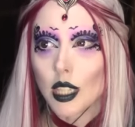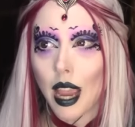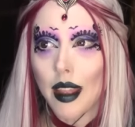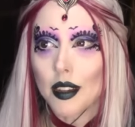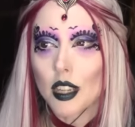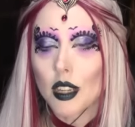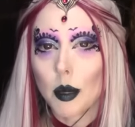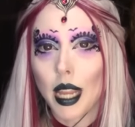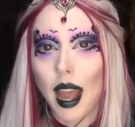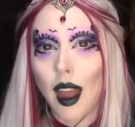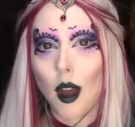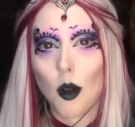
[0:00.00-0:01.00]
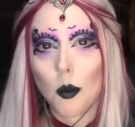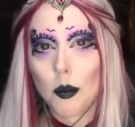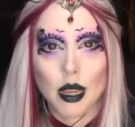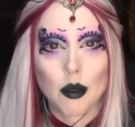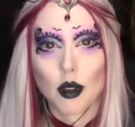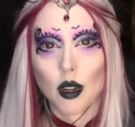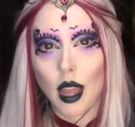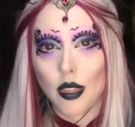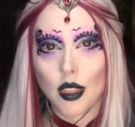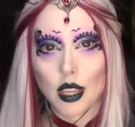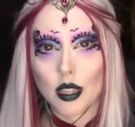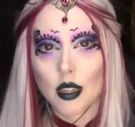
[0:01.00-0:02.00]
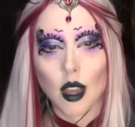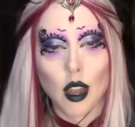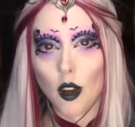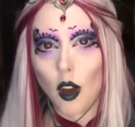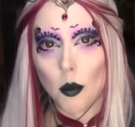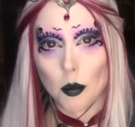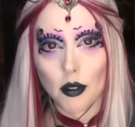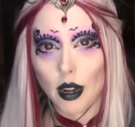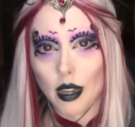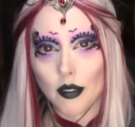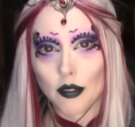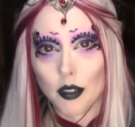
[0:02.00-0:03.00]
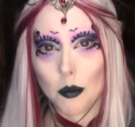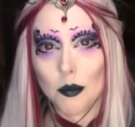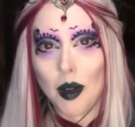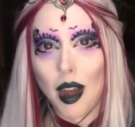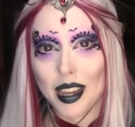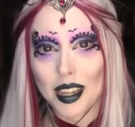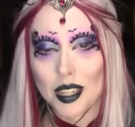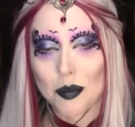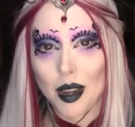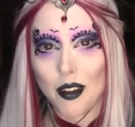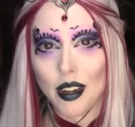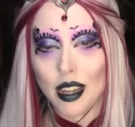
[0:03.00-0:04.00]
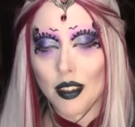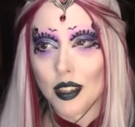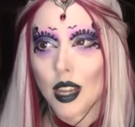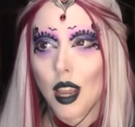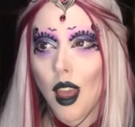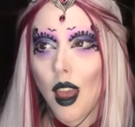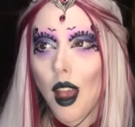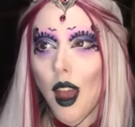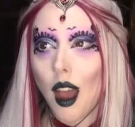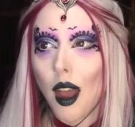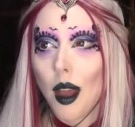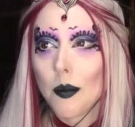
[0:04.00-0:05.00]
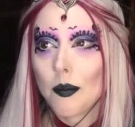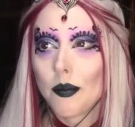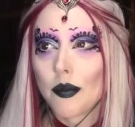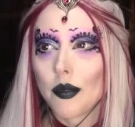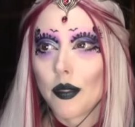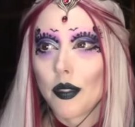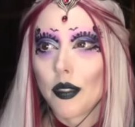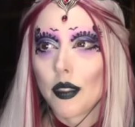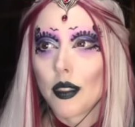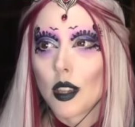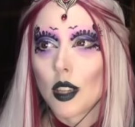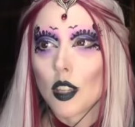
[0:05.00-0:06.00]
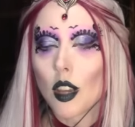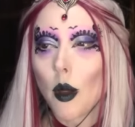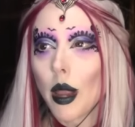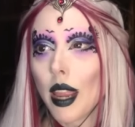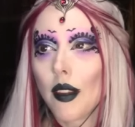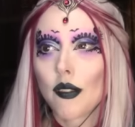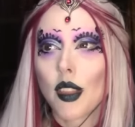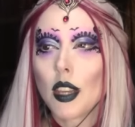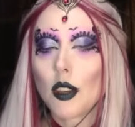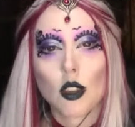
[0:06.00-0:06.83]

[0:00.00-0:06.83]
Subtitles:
Tends to be how people like this kind of operate, from my experience. So if they